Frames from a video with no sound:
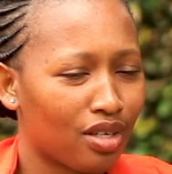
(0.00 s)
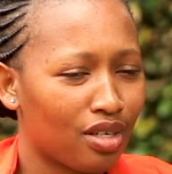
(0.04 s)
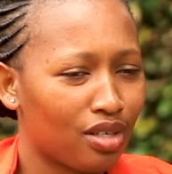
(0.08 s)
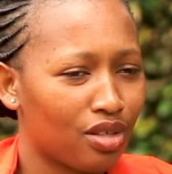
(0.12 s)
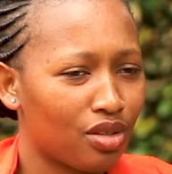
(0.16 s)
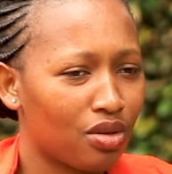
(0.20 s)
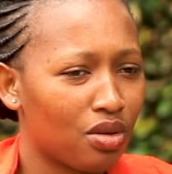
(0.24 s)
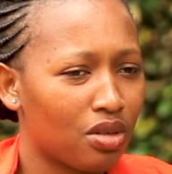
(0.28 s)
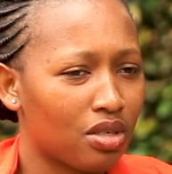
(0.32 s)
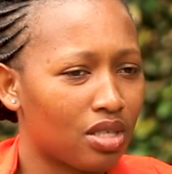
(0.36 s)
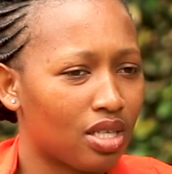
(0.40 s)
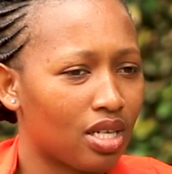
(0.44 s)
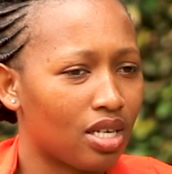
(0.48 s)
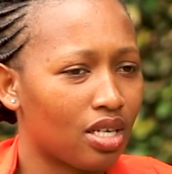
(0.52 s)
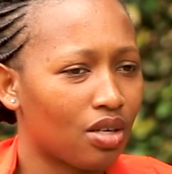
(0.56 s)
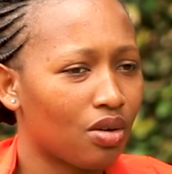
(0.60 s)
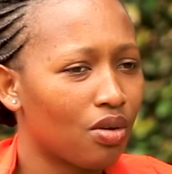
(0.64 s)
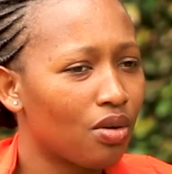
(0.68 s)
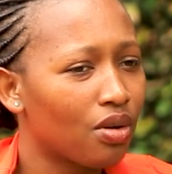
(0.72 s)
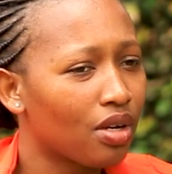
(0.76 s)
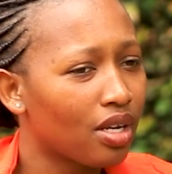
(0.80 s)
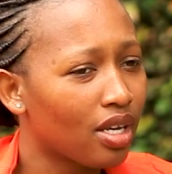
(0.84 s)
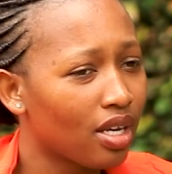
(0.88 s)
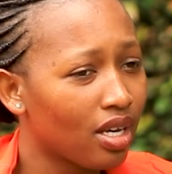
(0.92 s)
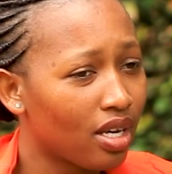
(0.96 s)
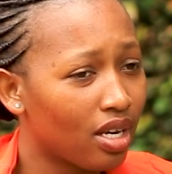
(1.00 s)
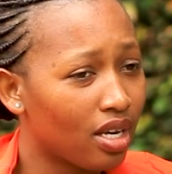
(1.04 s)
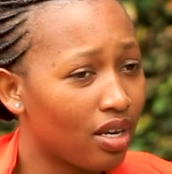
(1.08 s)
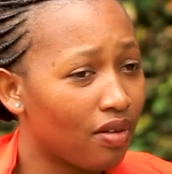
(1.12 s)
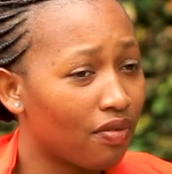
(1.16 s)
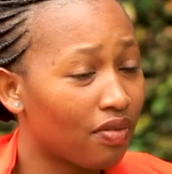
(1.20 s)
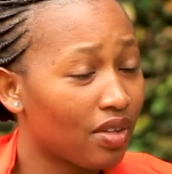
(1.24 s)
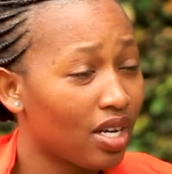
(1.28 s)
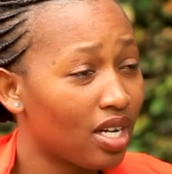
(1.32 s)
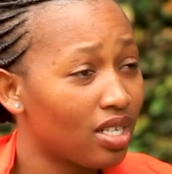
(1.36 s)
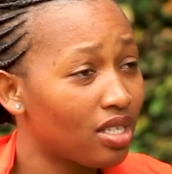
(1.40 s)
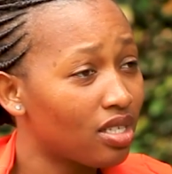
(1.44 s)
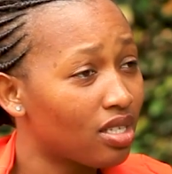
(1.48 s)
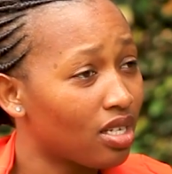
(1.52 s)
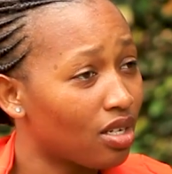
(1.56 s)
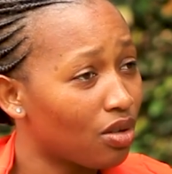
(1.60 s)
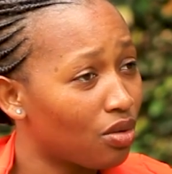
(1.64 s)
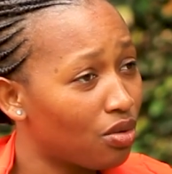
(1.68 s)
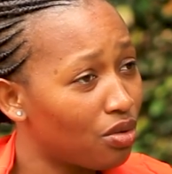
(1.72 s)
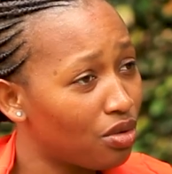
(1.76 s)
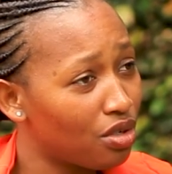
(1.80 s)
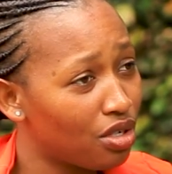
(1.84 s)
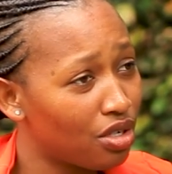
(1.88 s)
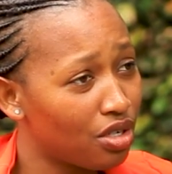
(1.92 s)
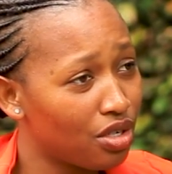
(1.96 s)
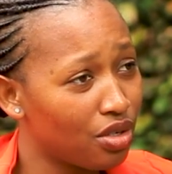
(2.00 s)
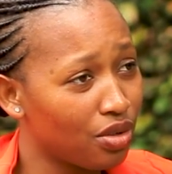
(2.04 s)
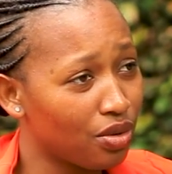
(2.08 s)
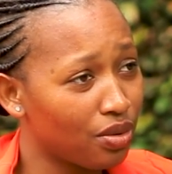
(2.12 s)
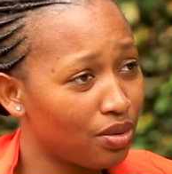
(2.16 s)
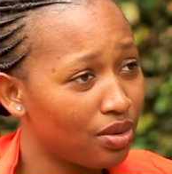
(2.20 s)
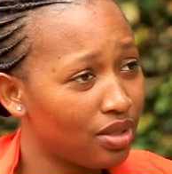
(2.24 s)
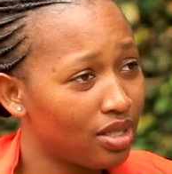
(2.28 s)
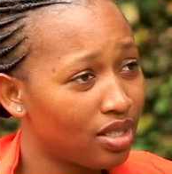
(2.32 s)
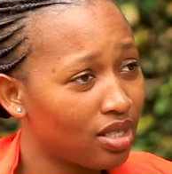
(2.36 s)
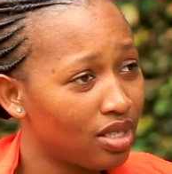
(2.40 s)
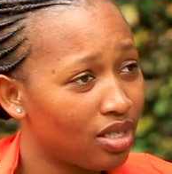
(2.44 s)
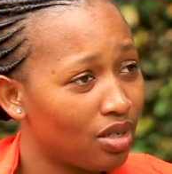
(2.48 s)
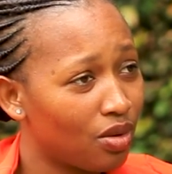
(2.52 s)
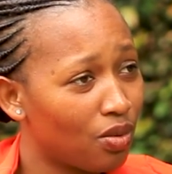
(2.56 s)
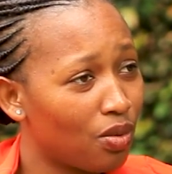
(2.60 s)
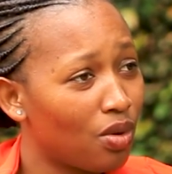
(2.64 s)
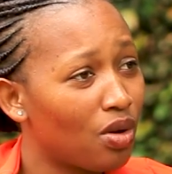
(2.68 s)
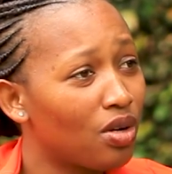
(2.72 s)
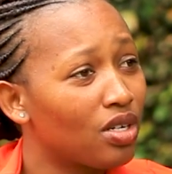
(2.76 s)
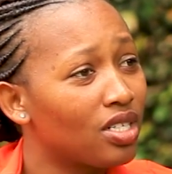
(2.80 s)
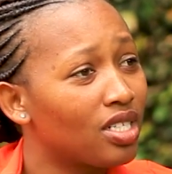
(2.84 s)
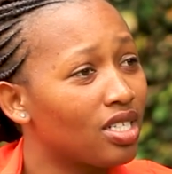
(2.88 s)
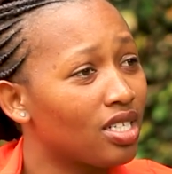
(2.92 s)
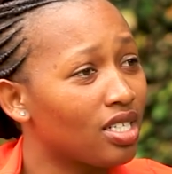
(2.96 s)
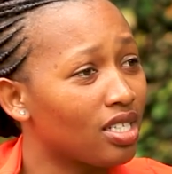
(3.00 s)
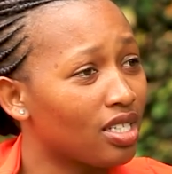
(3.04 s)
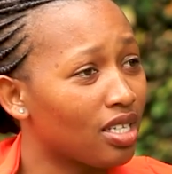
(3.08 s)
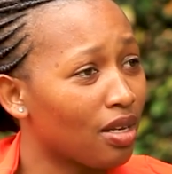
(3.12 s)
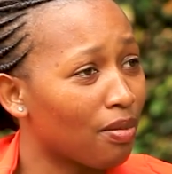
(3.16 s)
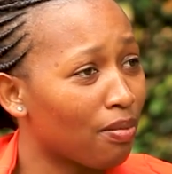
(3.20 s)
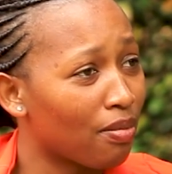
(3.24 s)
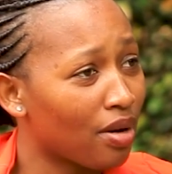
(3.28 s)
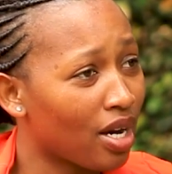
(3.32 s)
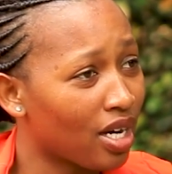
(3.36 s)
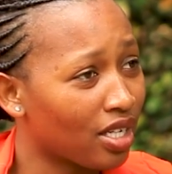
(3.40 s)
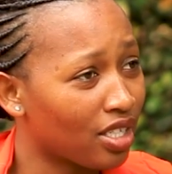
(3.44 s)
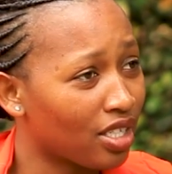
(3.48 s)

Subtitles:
So I was like, okay, if that's the good news, what is the bad